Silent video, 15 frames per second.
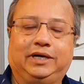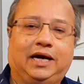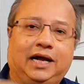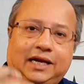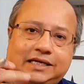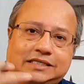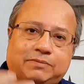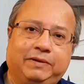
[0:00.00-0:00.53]
I'll
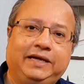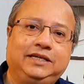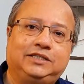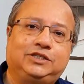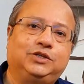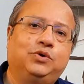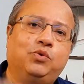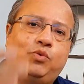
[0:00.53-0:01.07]
explain
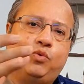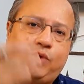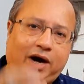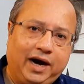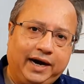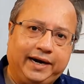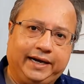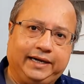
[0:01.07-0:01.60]
to you
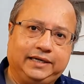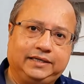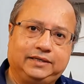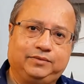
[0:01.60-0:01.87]
why.